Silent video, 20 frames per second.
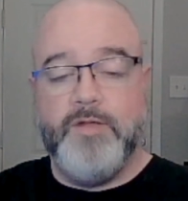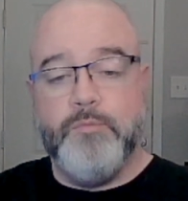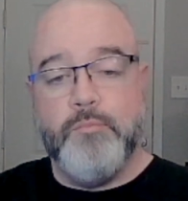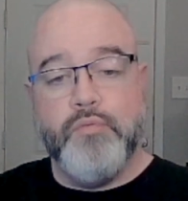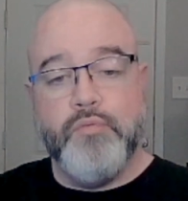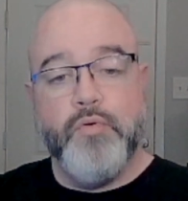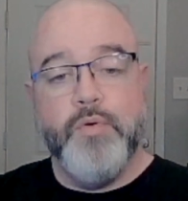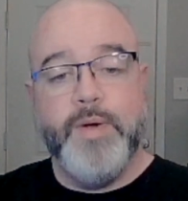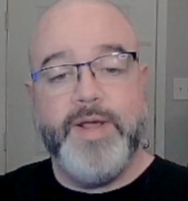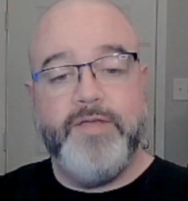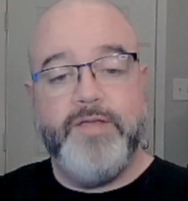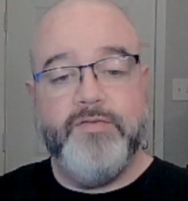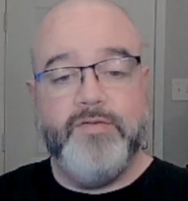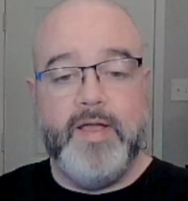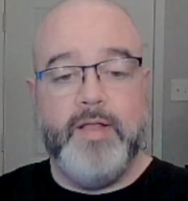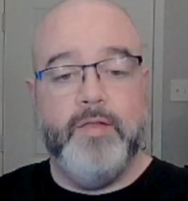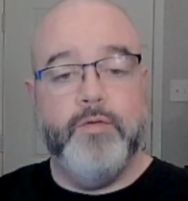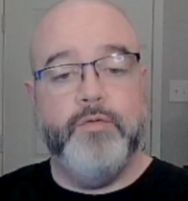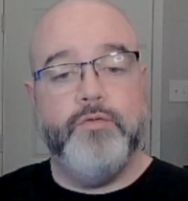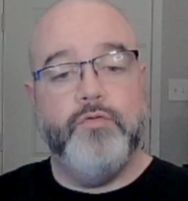That's Brewing
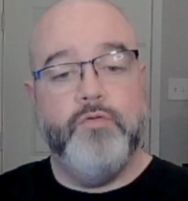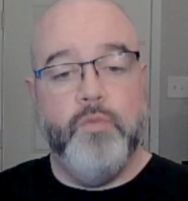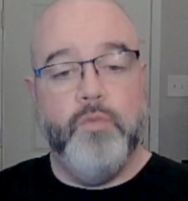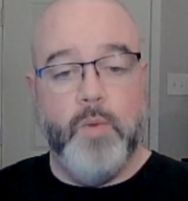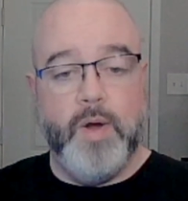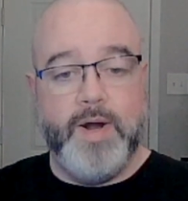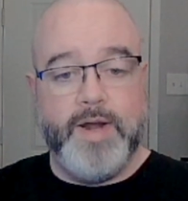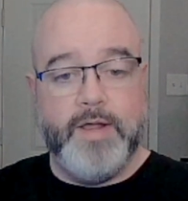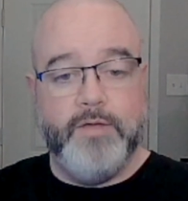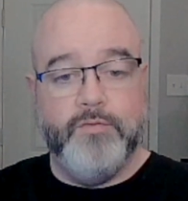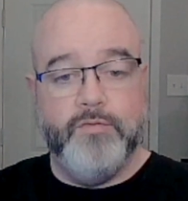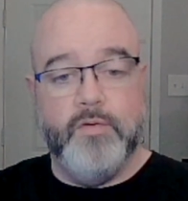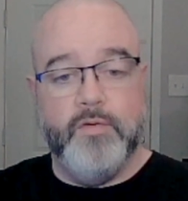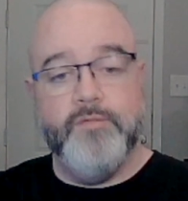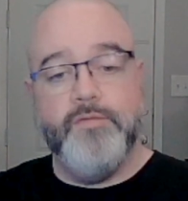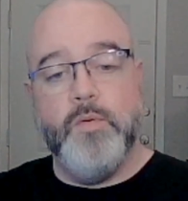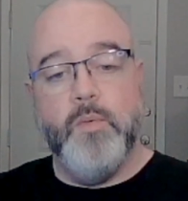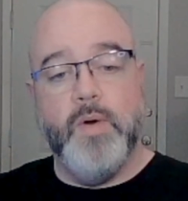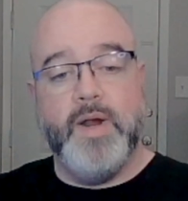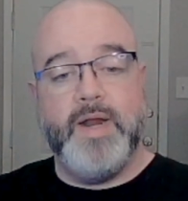Sailor 20.
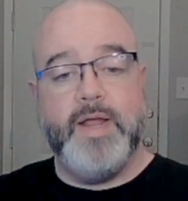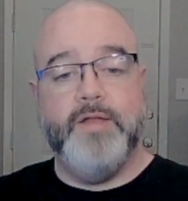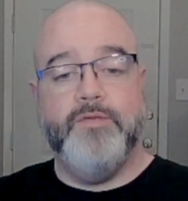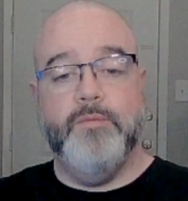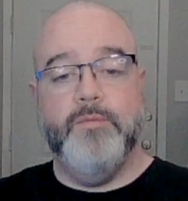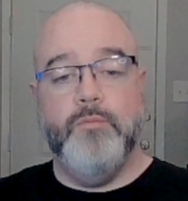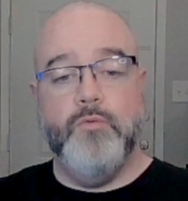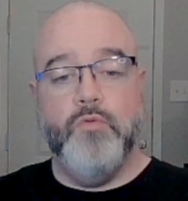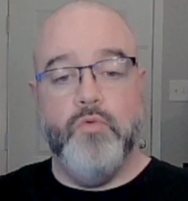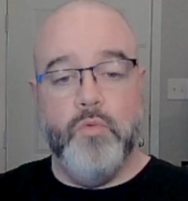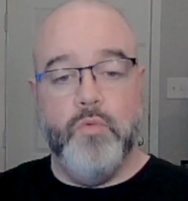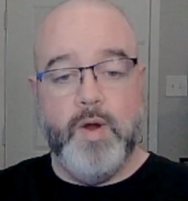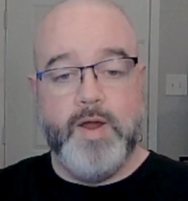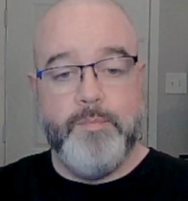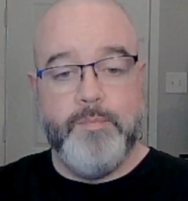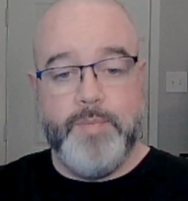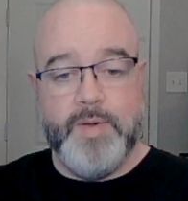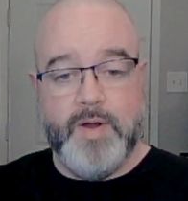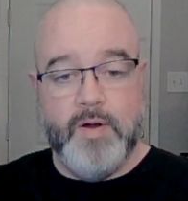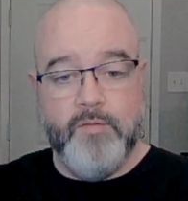So if you want to get some
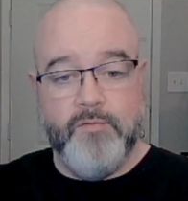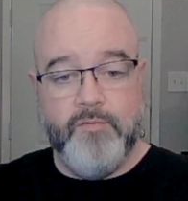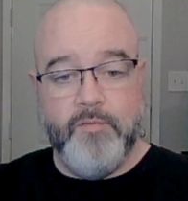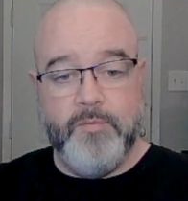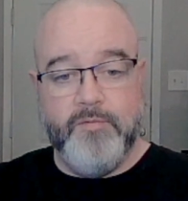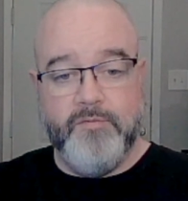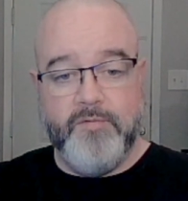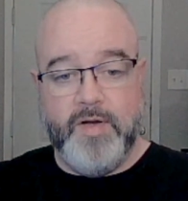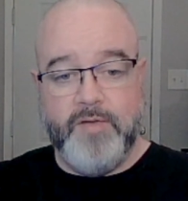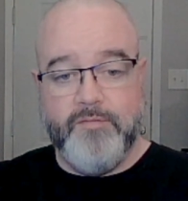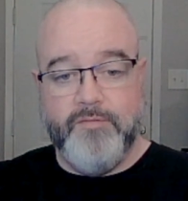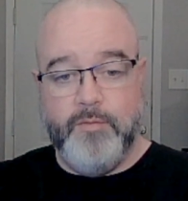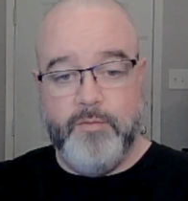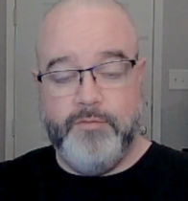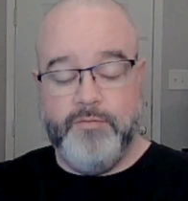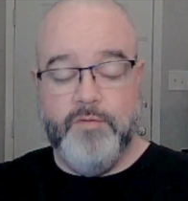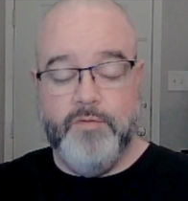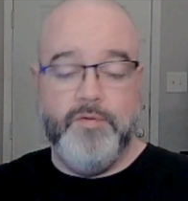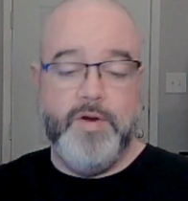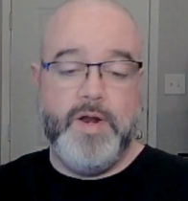great beer from the fine
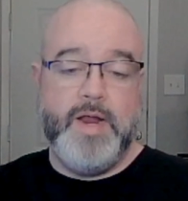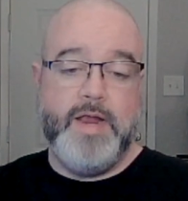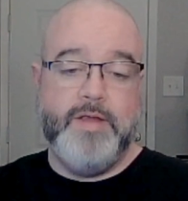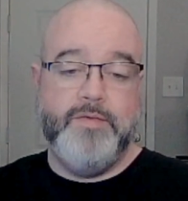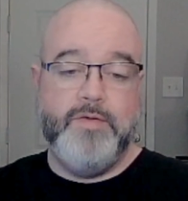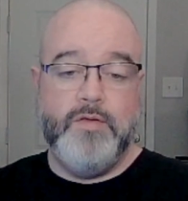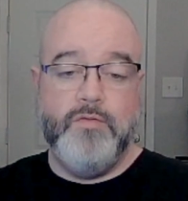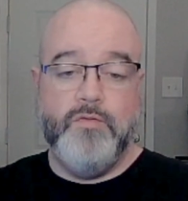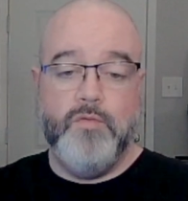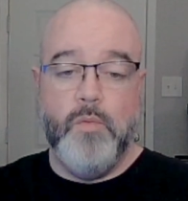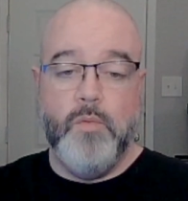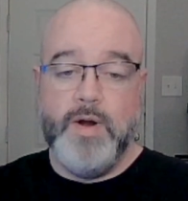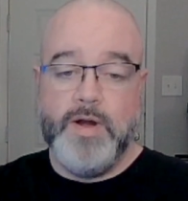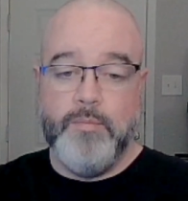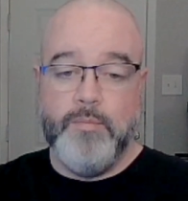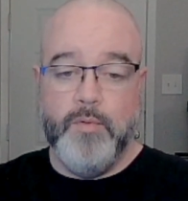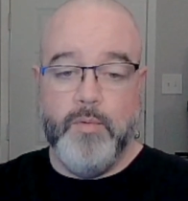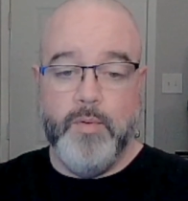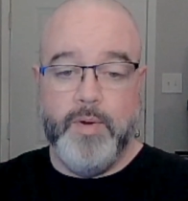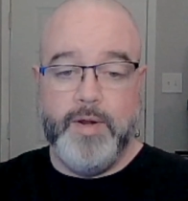folks over at
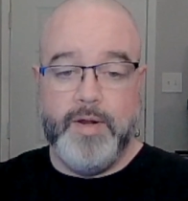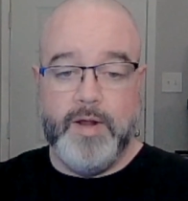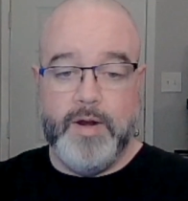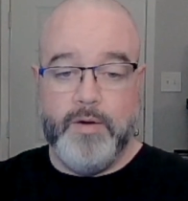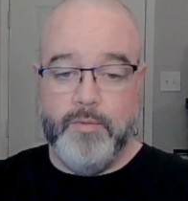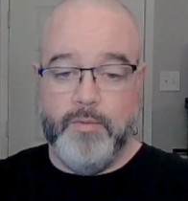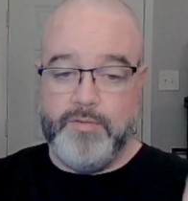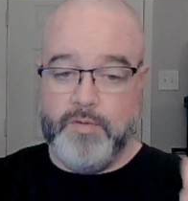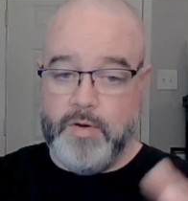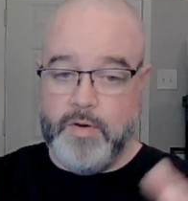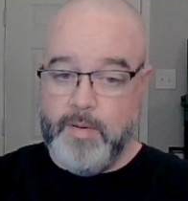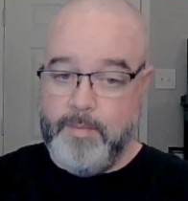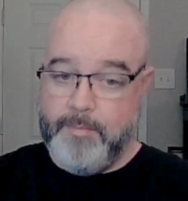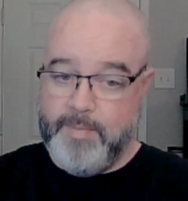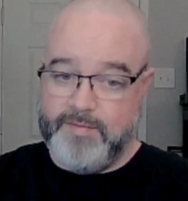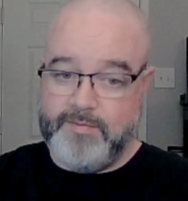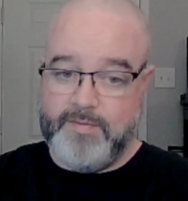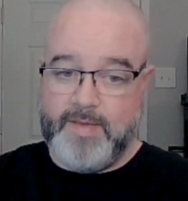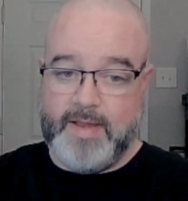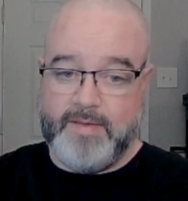1820 Brewing, I know we're talking
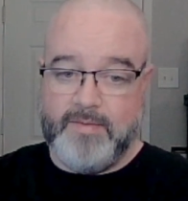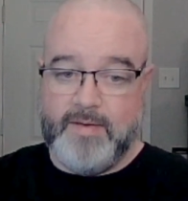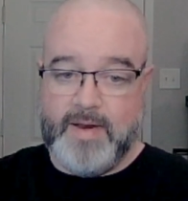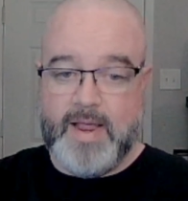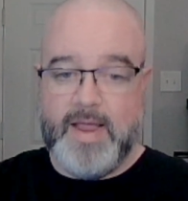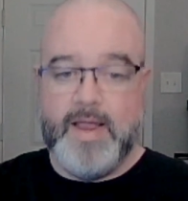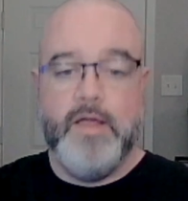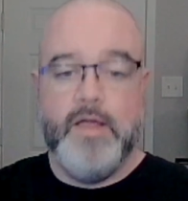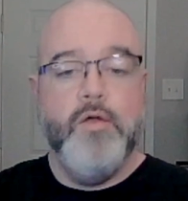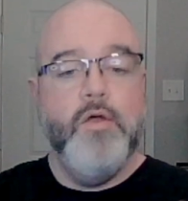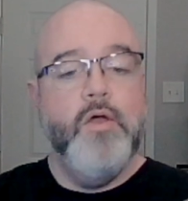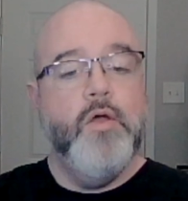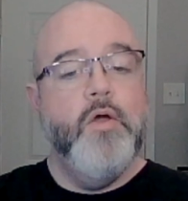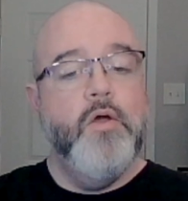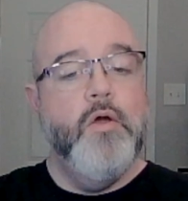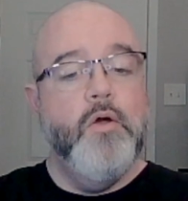about Best Day today,